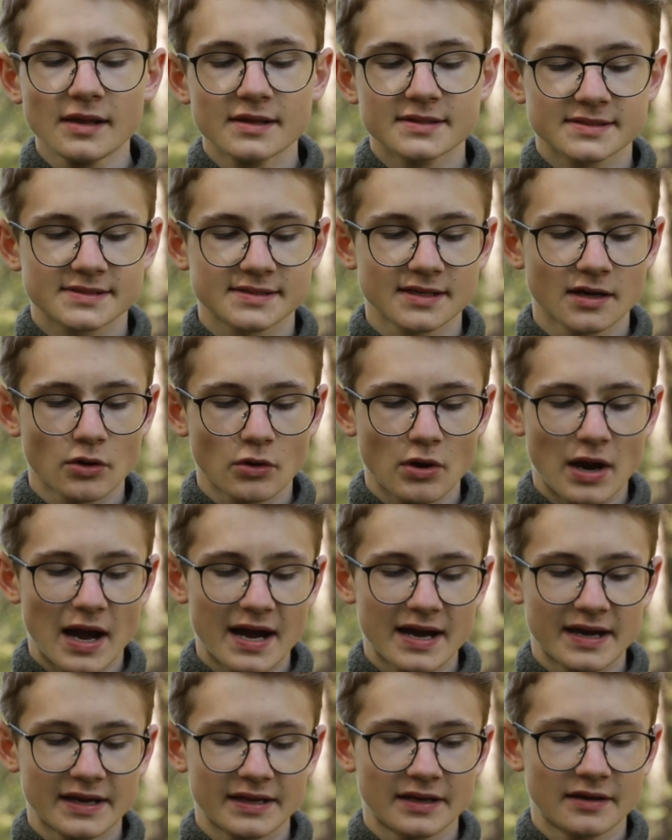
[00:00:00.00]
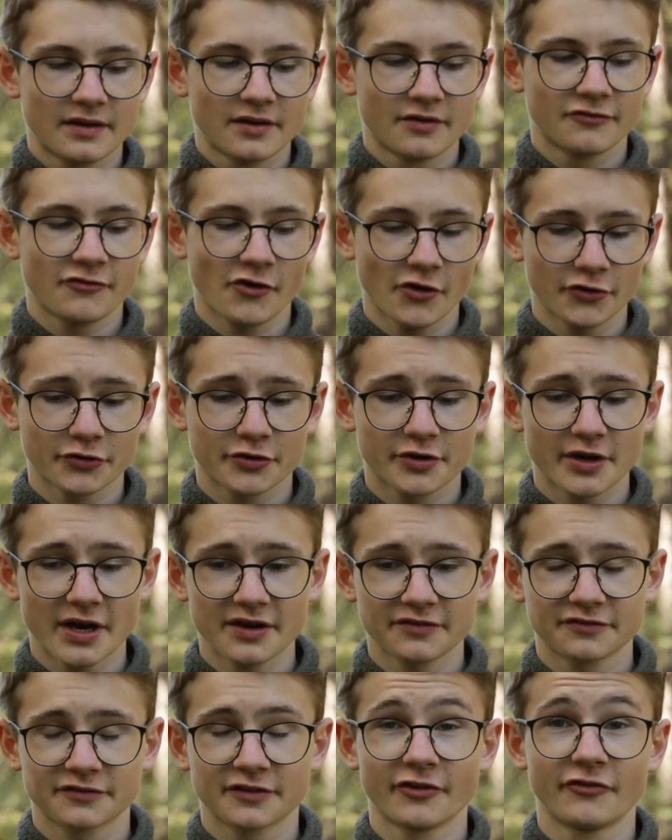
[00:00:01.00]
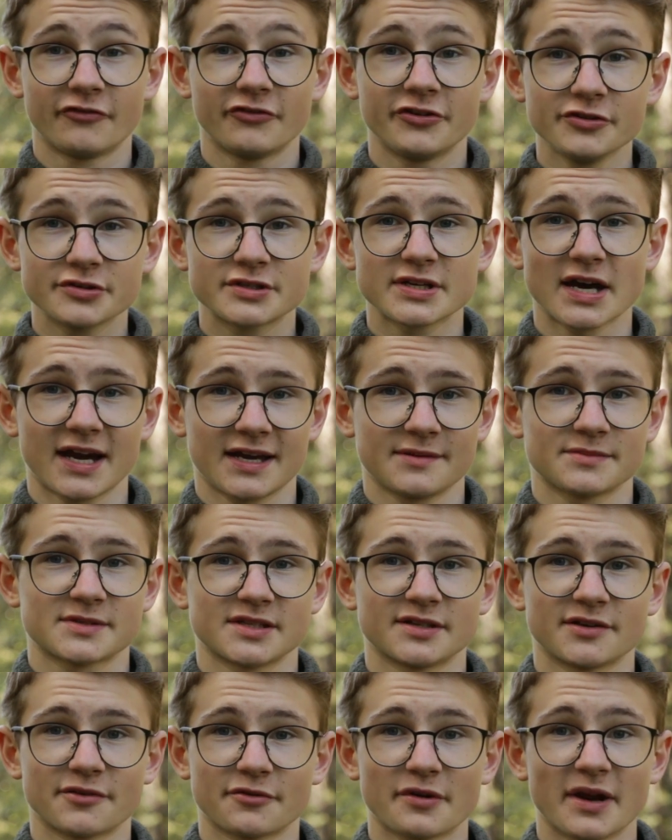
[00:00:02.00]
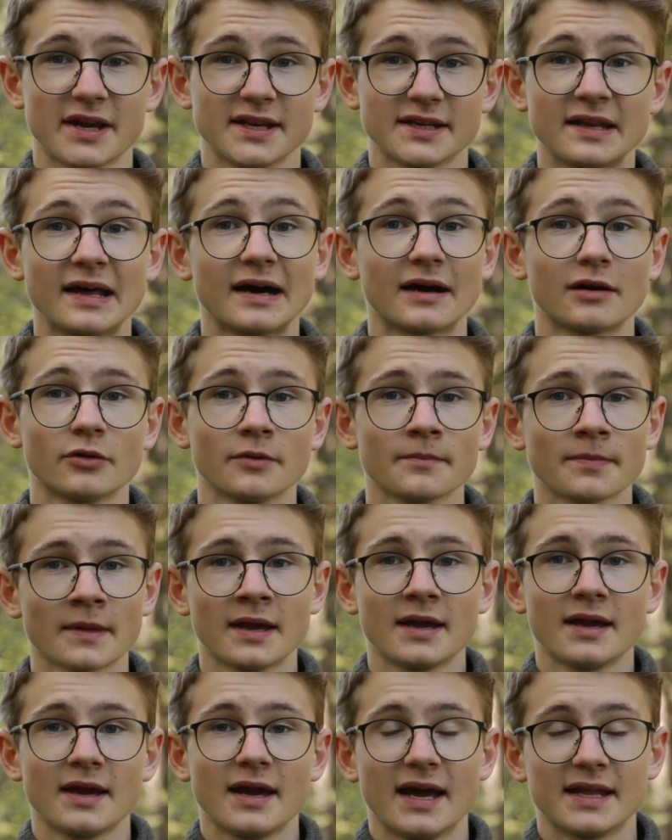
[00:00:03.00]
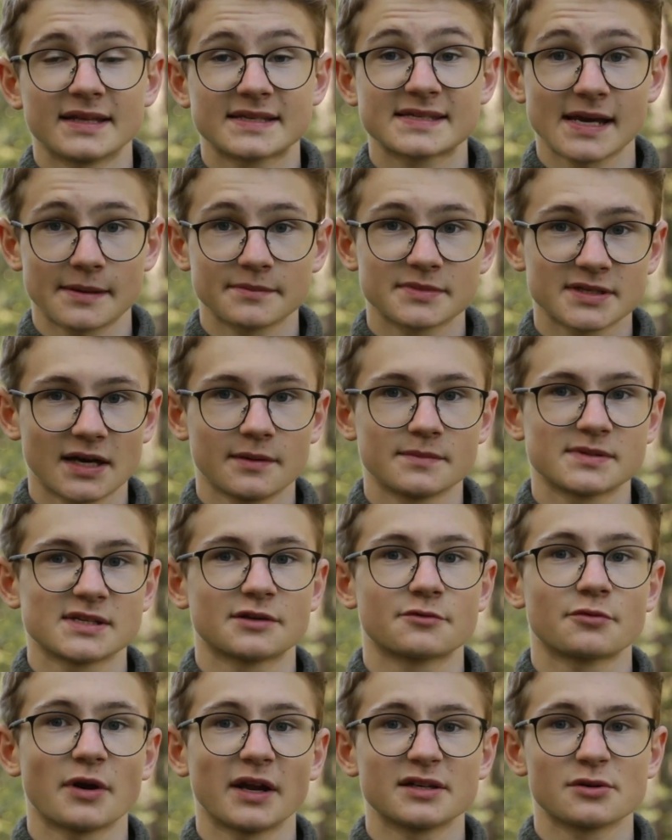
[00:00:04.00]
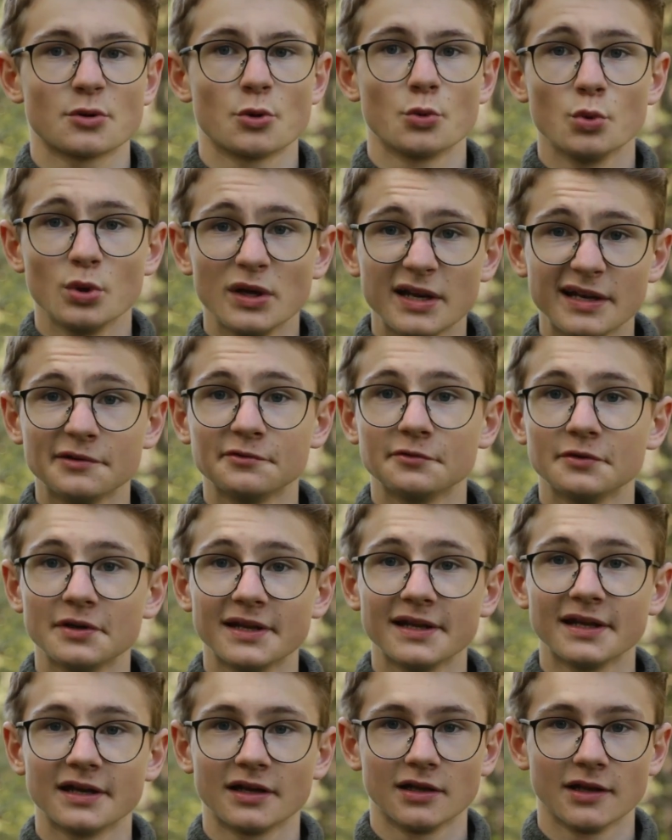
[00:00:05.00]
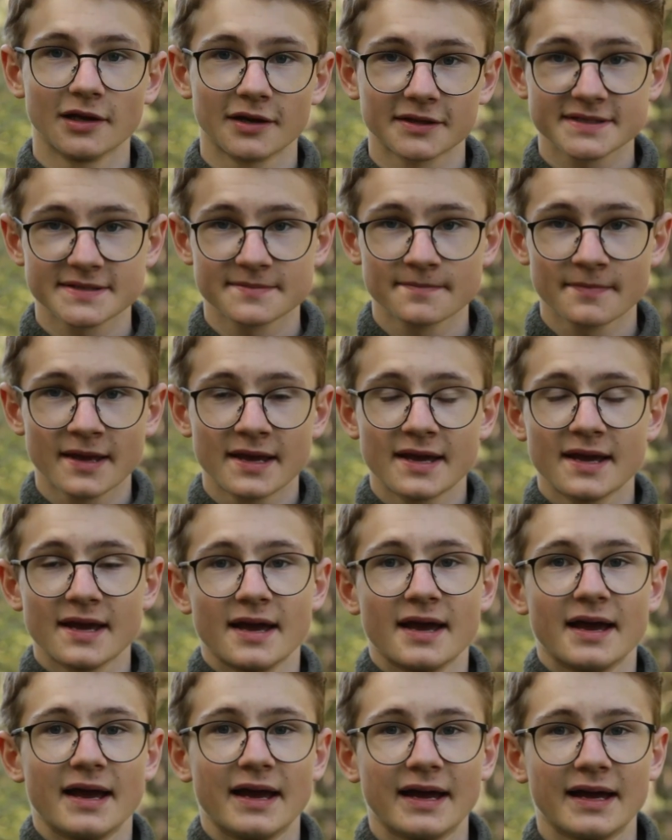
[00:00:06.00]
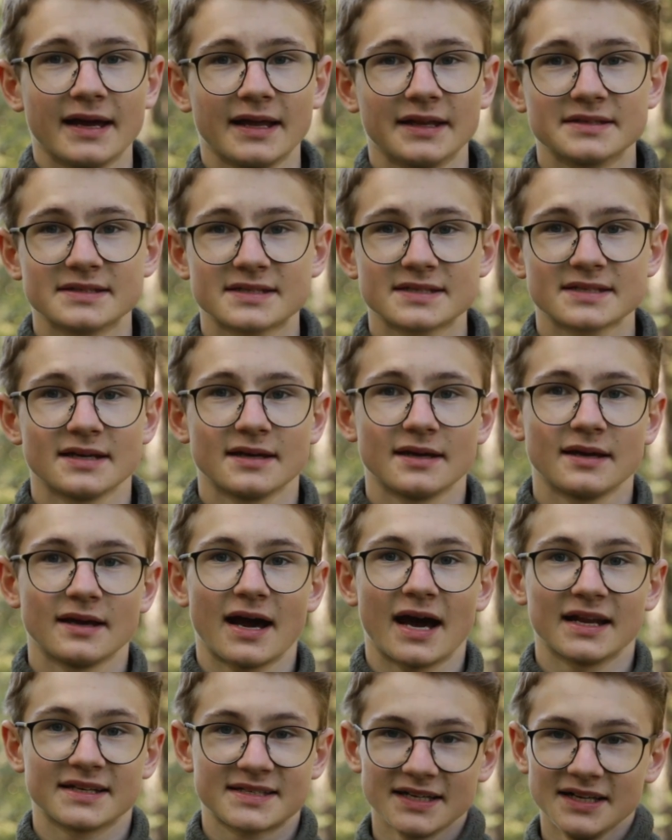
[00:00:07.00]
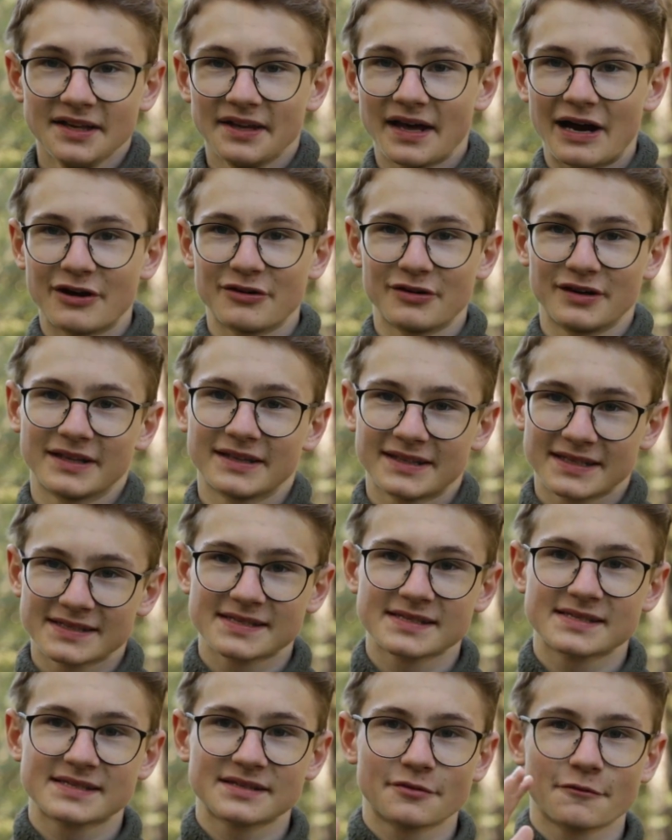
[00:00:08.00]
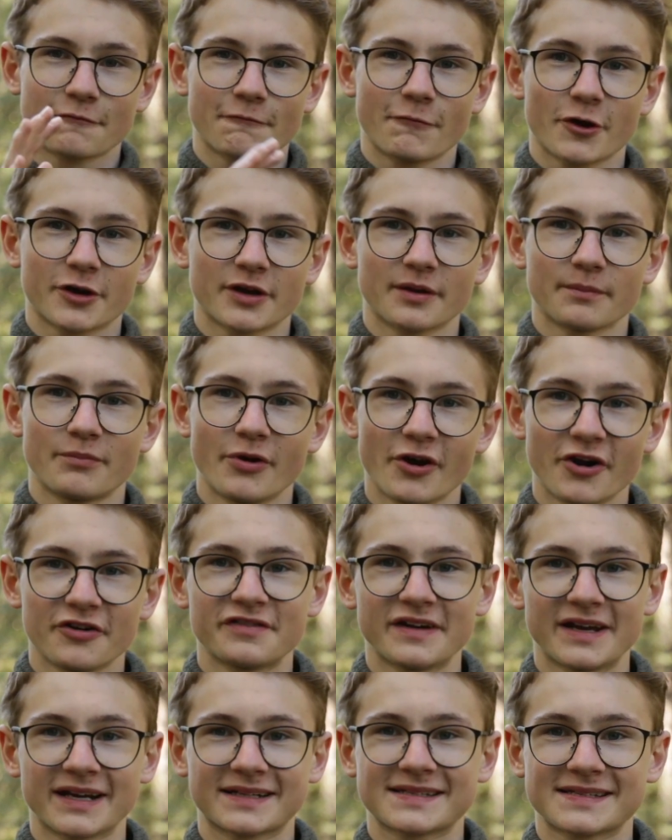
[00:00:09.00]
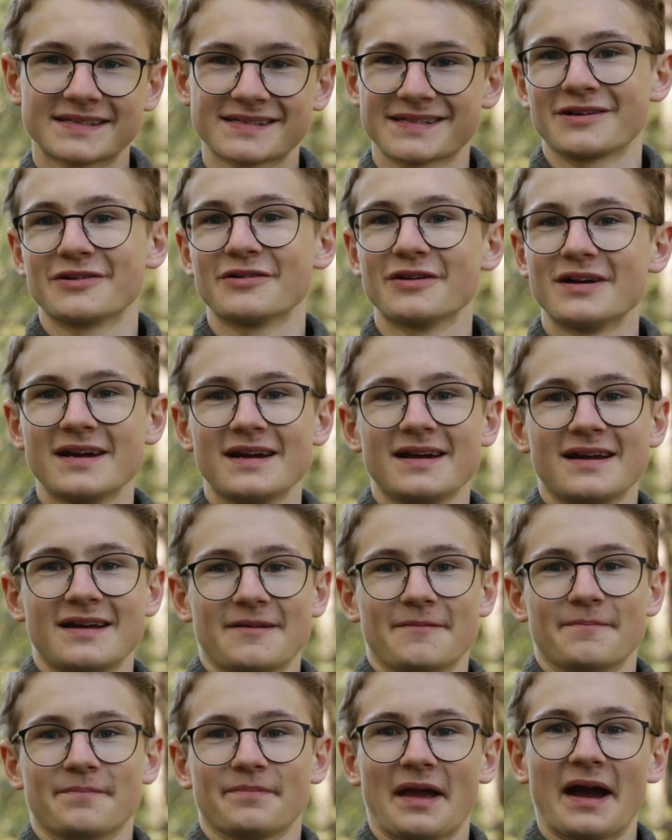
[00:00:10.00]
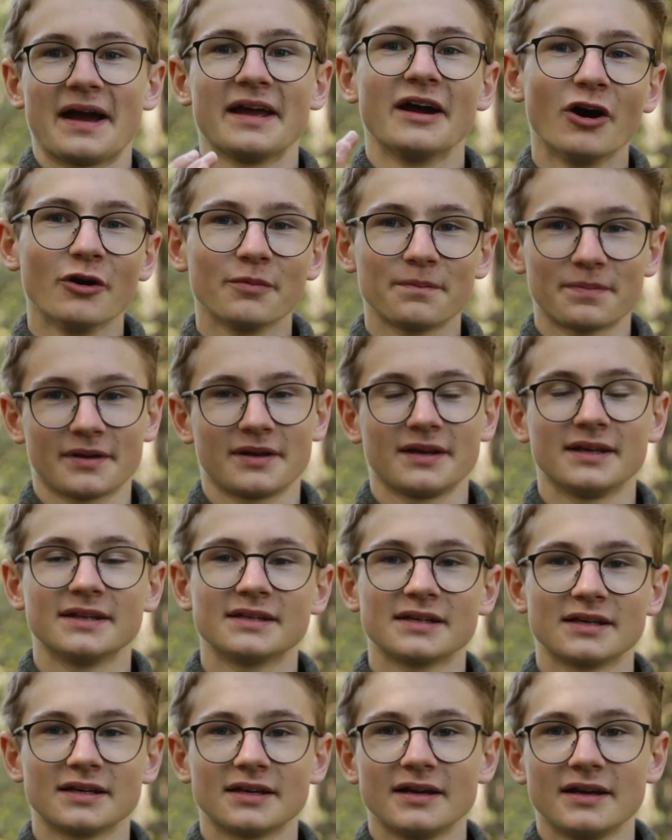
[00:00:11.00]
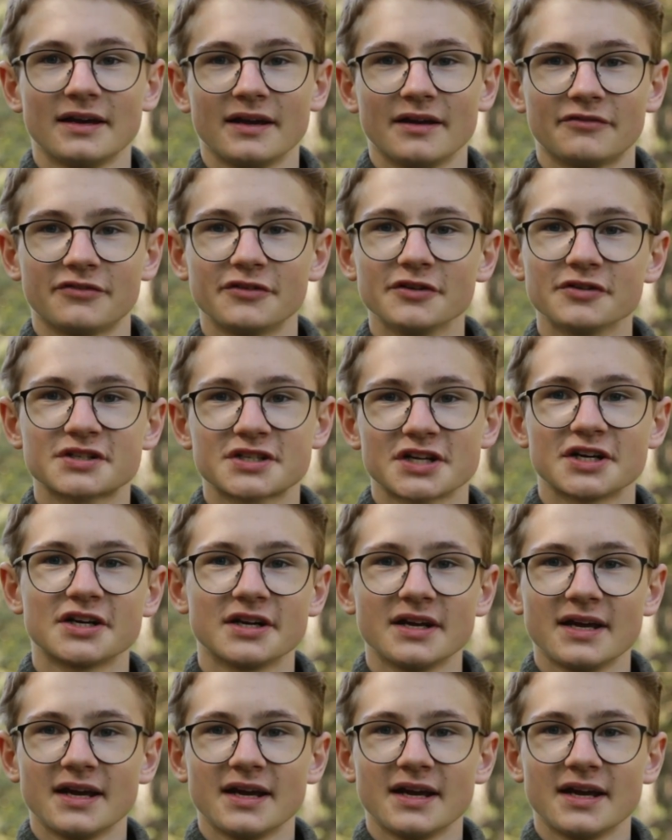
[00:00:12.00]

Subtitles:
So I photographed a few times in the rain now, and sometimes it rained really a lot, and until now this is working perfect. So I hope in the future